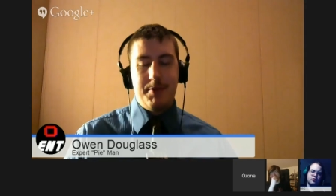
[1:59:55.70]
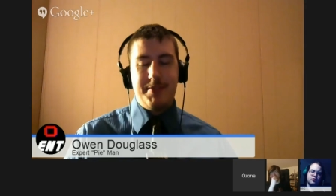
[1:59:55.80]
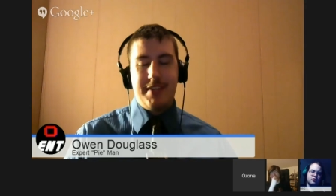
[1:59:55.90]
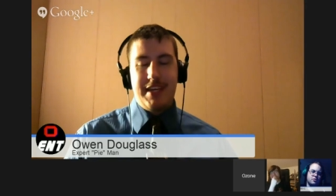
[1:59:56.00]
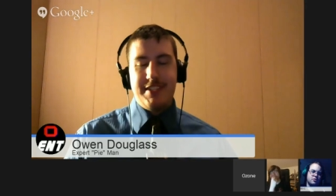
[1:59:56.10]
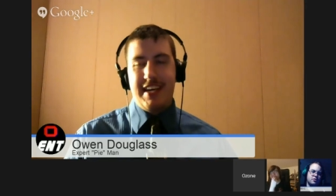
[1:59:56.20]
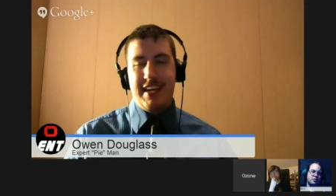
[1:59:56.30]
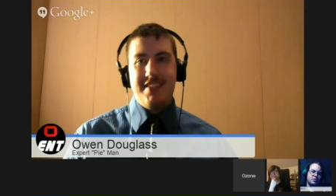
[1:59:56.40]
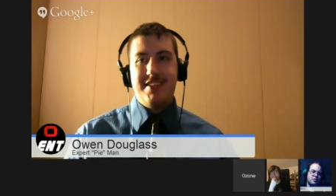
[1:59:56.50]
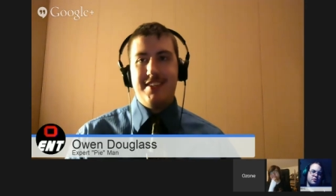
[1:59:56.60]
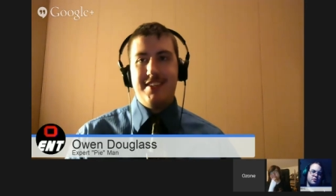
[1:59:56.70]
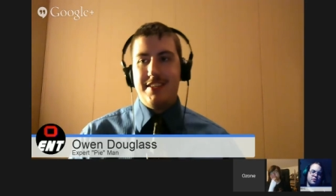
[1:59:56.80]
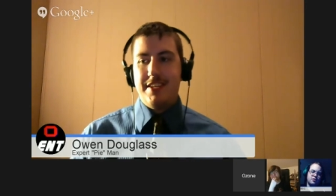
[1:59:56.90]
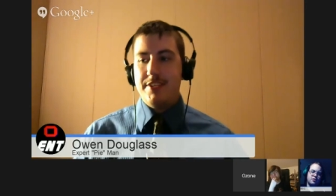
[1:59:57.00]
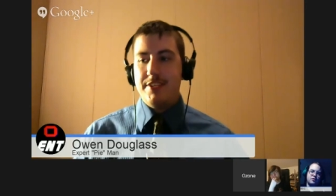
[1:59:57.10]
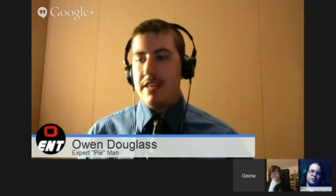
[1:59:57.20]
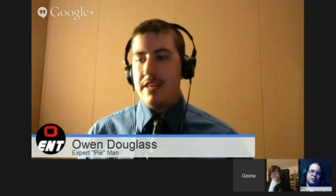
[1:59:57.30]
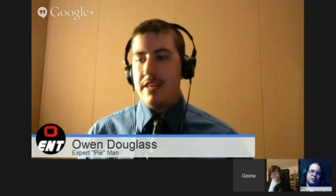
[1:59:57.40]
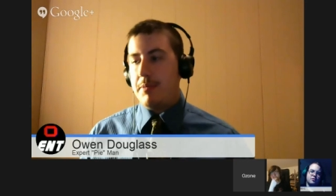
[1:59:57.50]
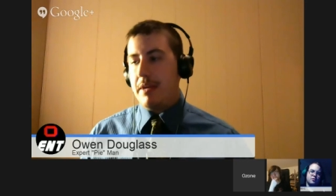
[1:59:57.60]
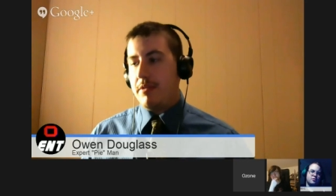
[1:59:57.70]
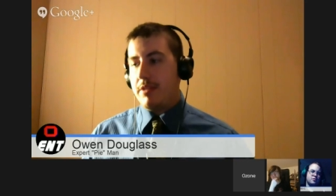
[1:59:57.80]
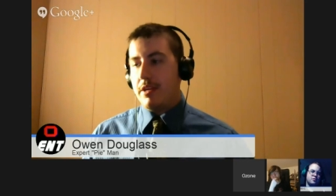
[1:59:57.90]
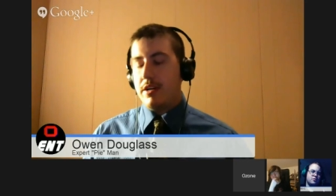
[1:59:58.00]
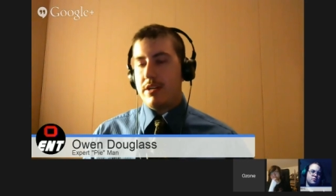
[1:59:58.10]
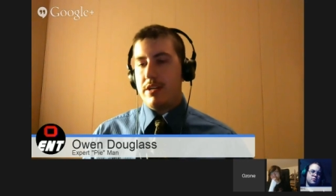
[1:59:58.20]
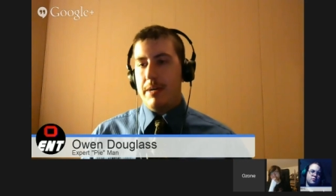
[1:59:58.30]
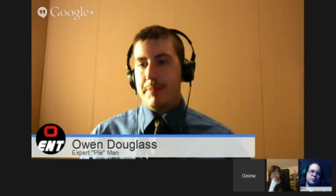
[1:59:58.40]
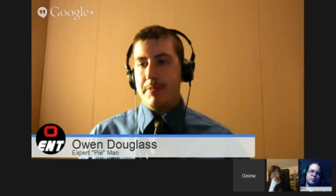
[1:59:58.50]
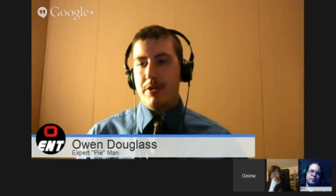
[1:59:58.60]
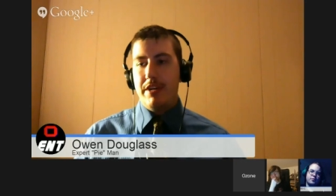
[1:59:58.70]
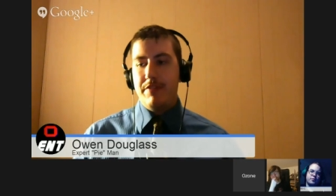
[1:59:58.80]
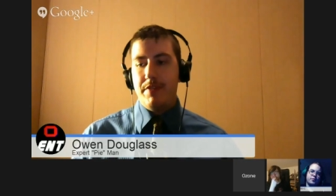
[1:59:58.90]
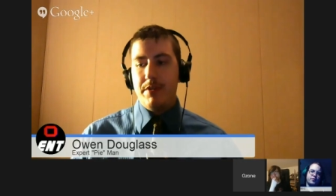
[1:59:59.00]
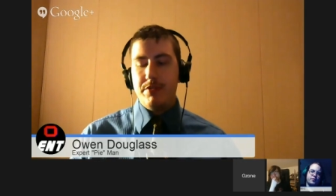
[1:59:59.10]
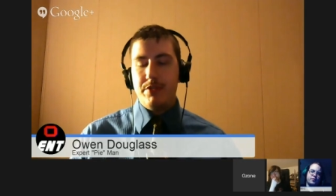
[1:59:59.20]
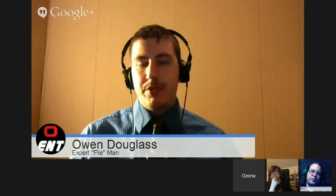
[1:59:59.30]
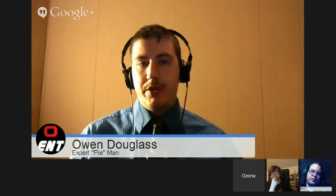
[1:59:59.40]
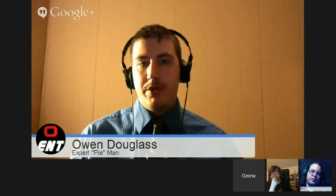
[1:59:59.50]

besides that, They should let you be able to hook up your headphones to